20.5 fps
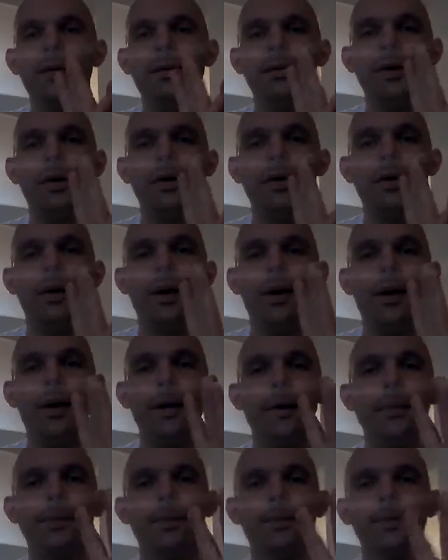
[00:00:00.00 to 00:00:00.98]
of your,
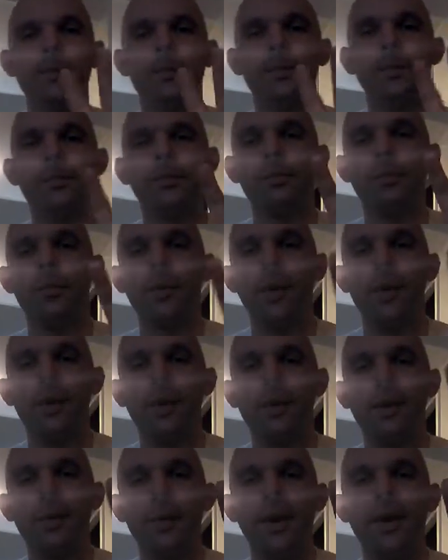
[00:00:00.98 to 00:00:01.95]

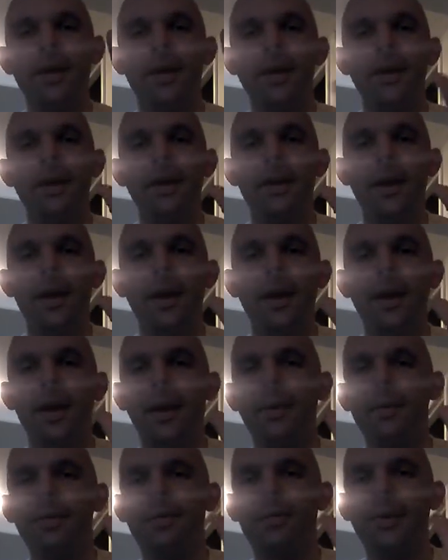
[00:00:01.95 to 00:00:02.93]
like your pinky
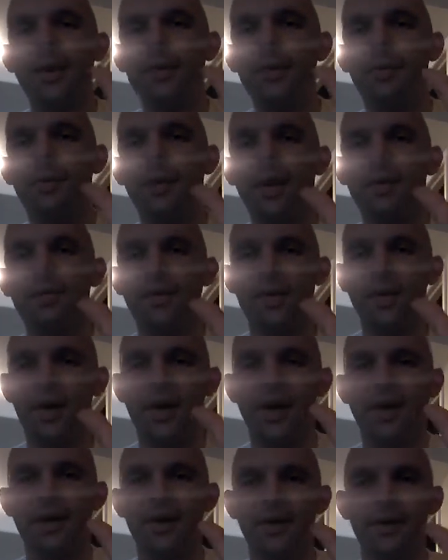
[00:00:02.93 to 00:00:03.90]
and the fleshy part of your
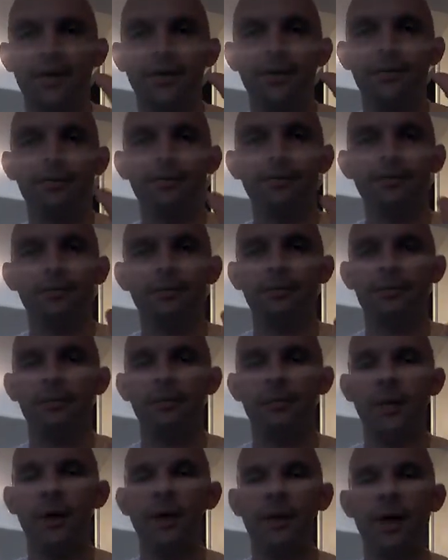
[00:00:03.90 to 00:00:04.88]
hand here.
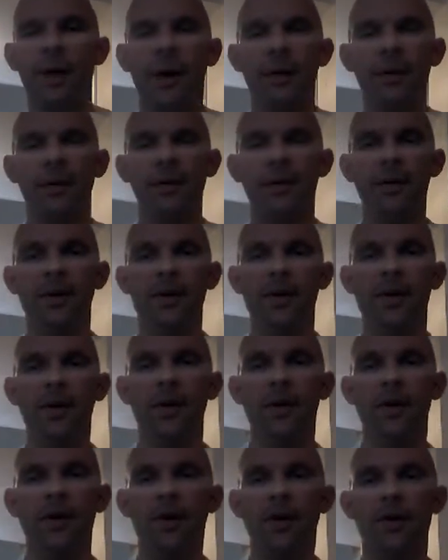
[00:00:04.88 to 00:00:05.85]
Okay,
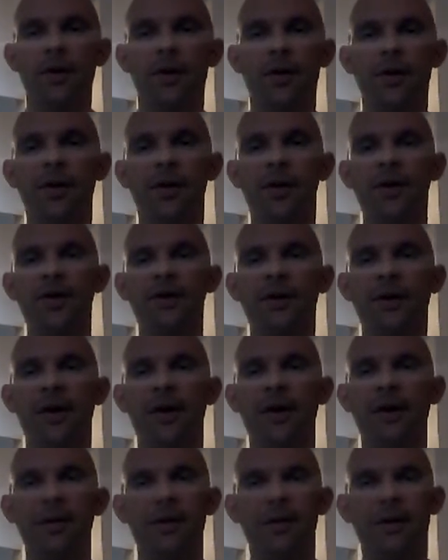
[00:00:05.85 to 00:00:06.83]
so you're going to
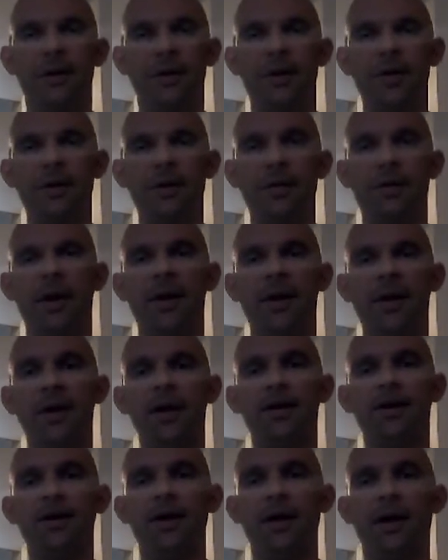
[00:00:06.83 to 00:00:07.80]
use your
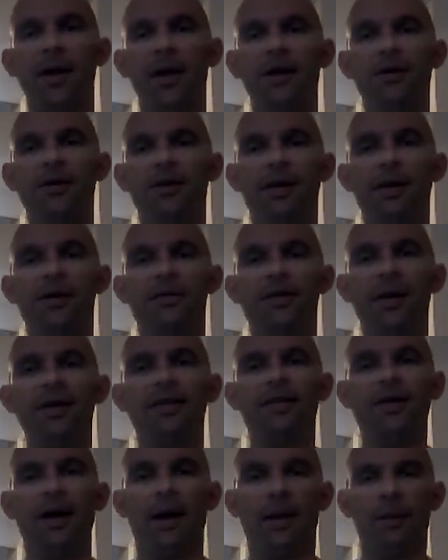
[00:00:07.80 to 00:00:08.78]
pinky as you turn face
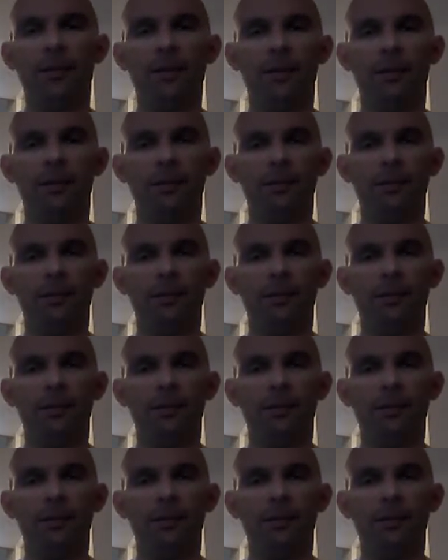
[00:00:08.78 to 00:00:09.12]
down.